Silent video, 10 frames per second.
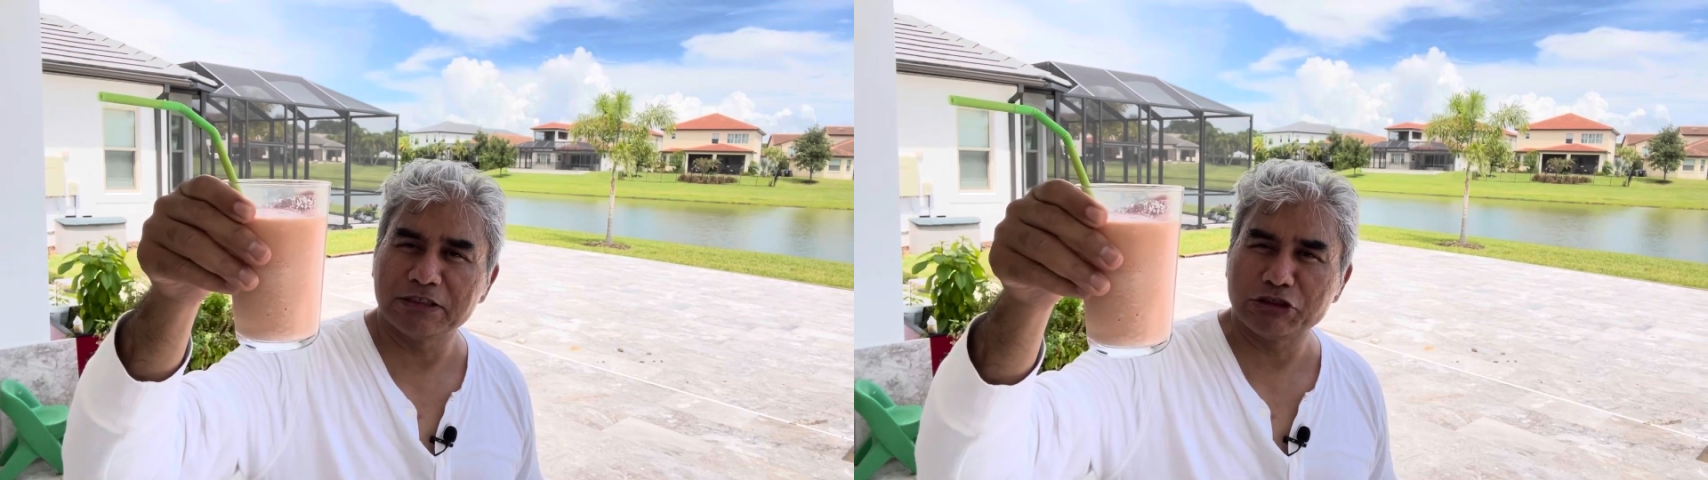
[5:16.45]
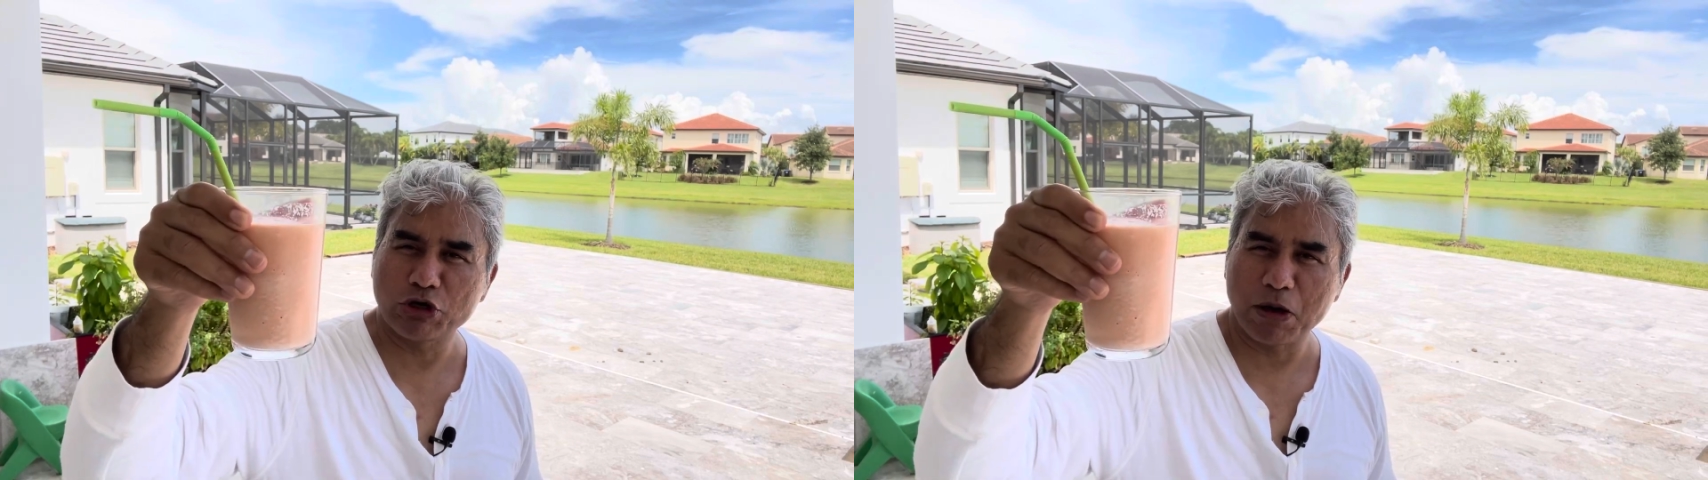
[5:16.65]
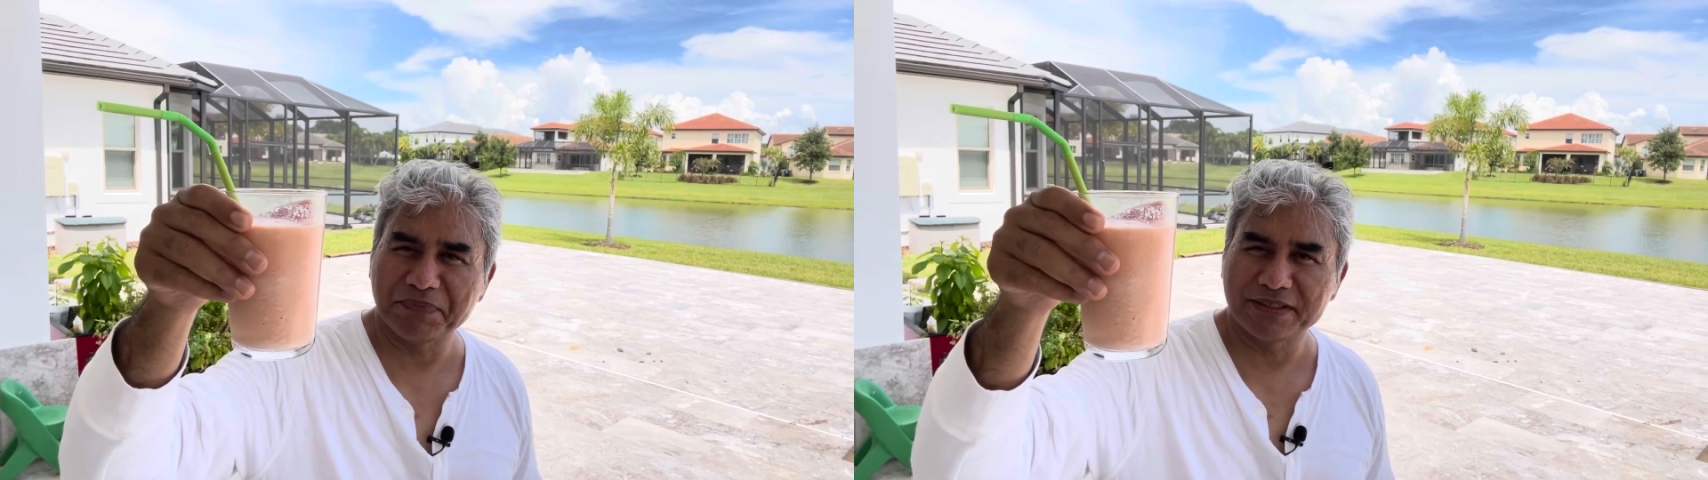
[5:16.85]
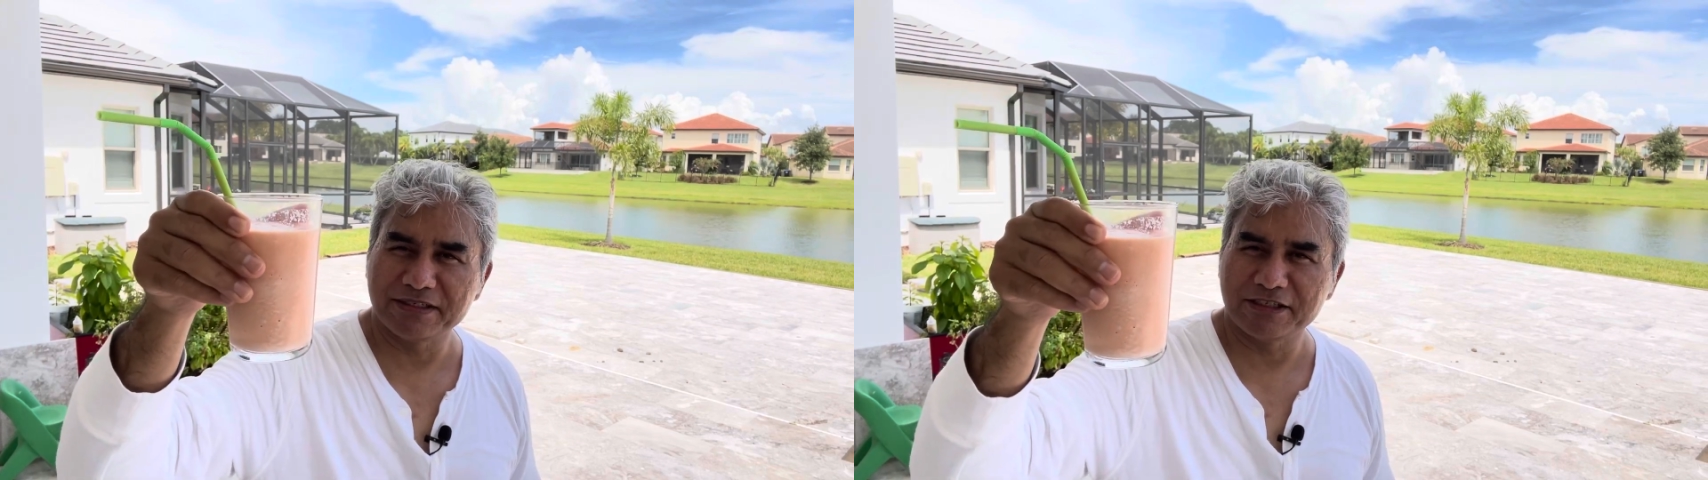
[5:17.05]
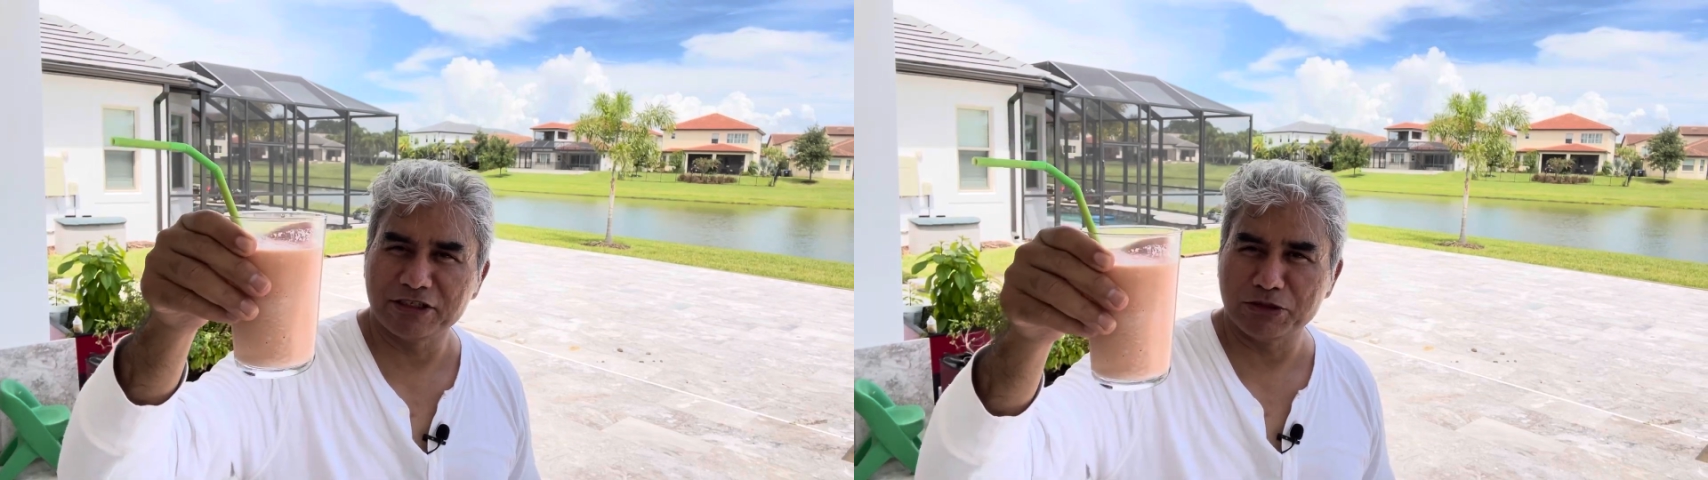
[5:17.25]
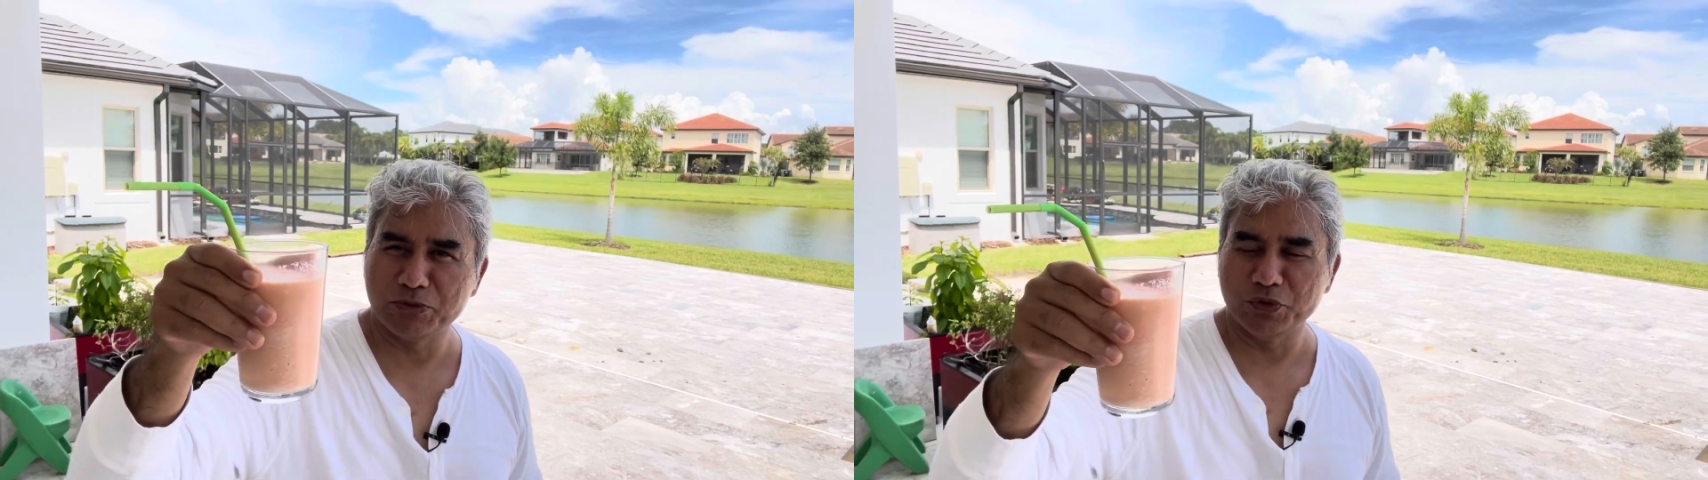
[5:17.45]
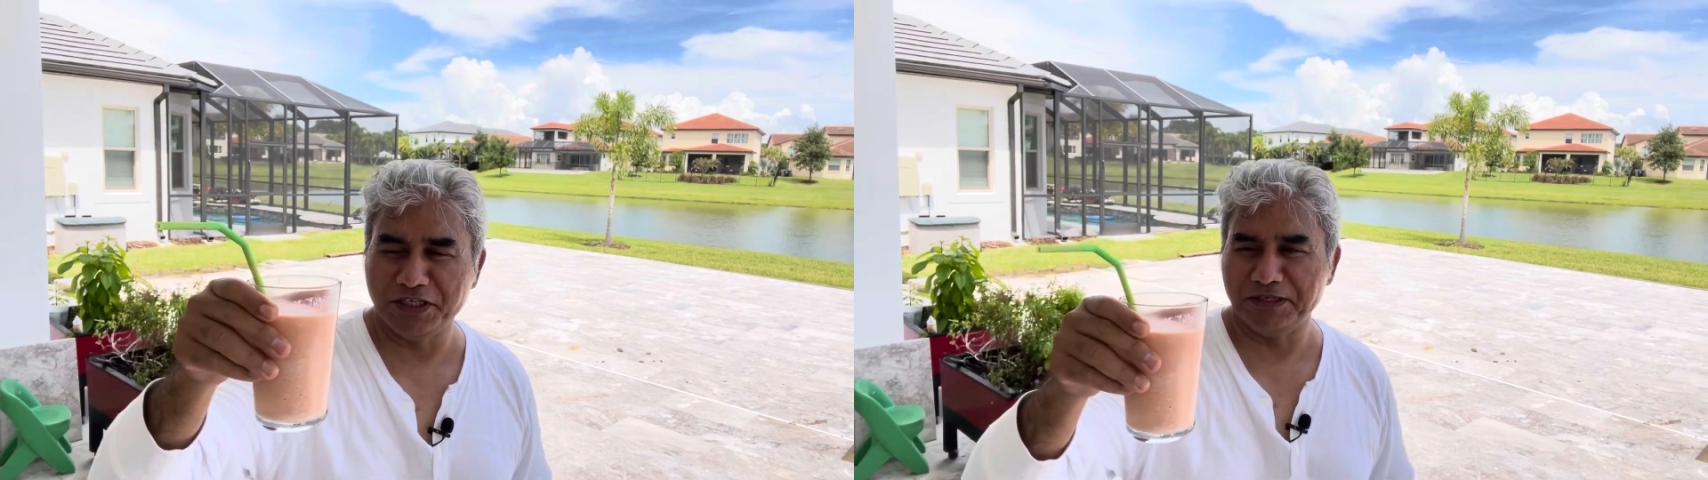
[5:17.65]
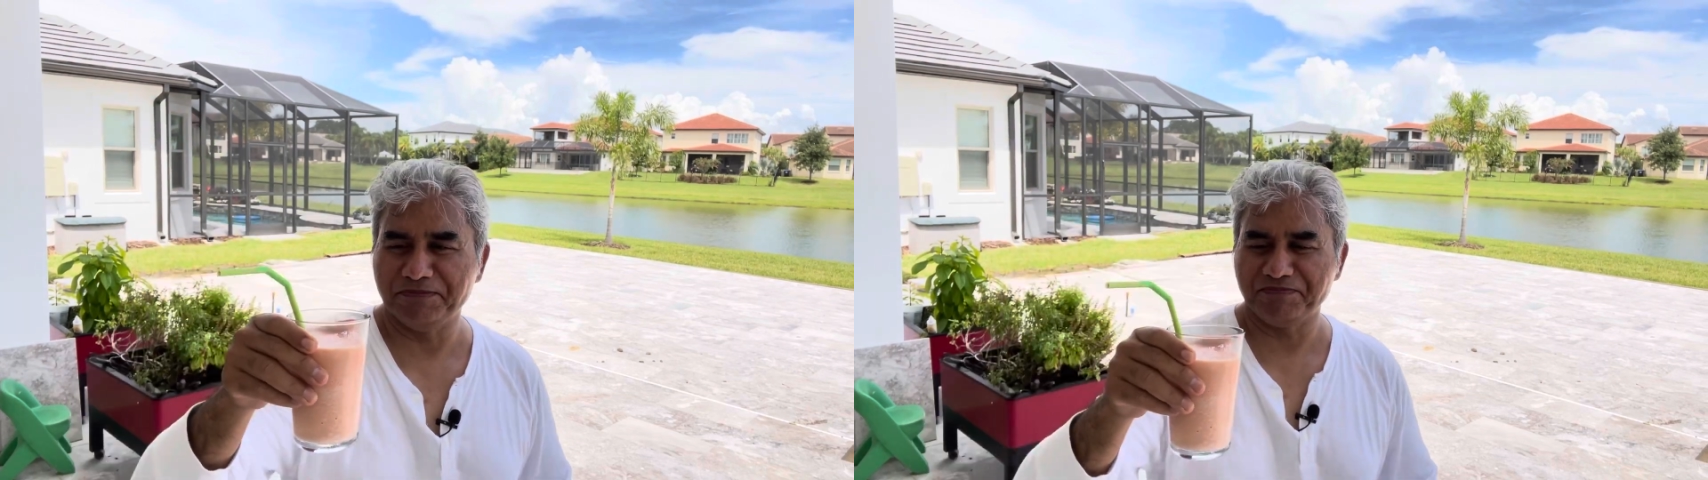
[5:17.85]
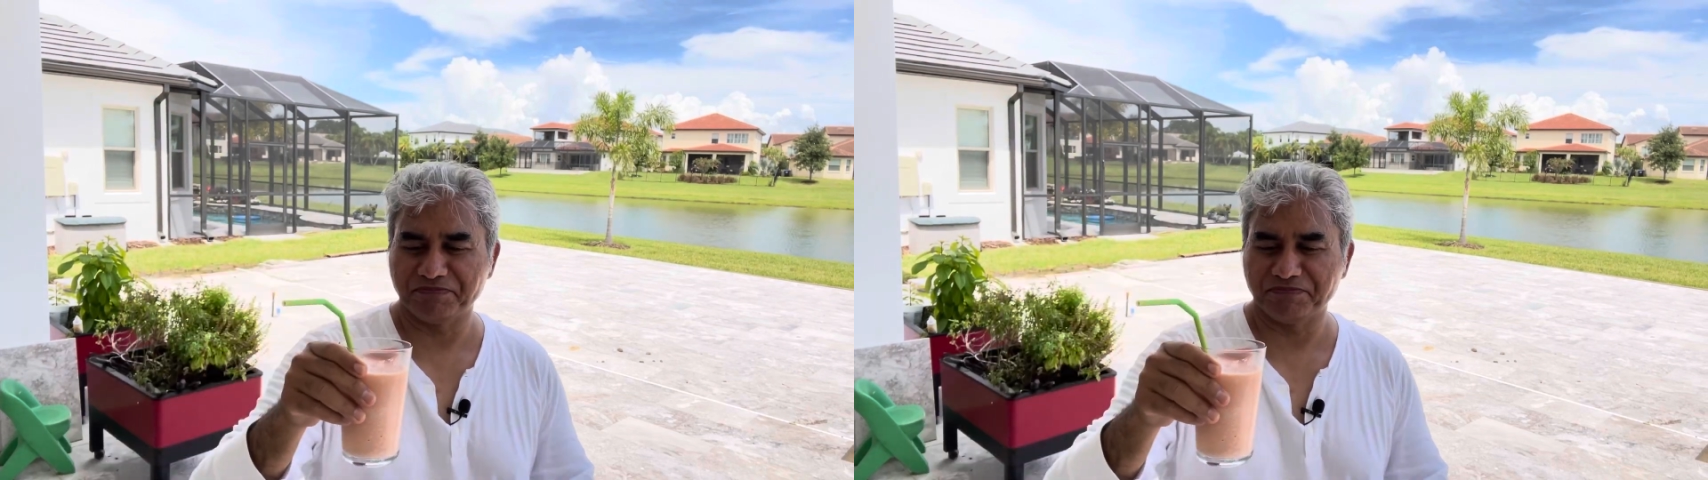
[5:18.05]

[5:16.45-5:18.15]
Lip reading: tropical smoothie.